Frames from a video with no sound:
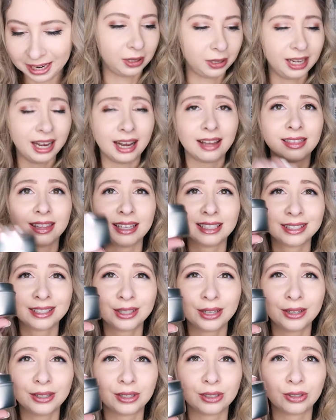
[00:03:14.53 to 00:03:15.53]
But yeah, this is
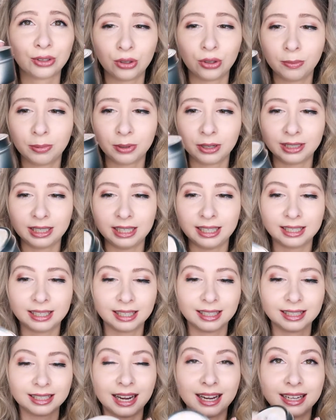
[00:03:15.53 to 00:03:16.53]
a super
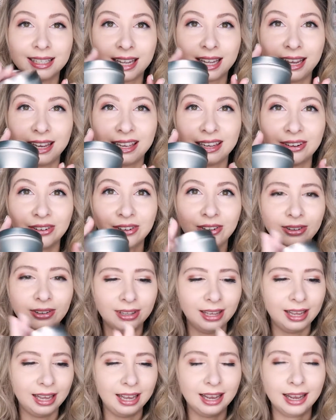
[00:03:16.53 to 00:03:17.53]
decent size
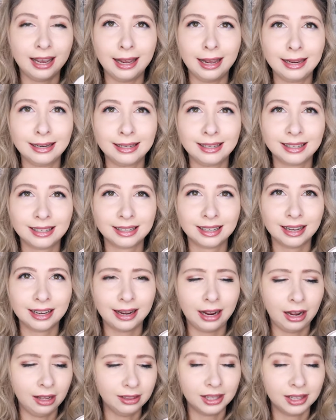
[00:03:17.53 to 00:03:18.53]
candle, and
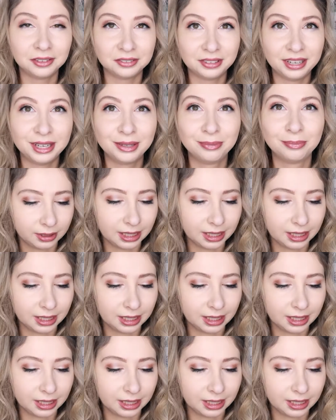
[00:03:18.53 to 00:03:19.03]
I love it.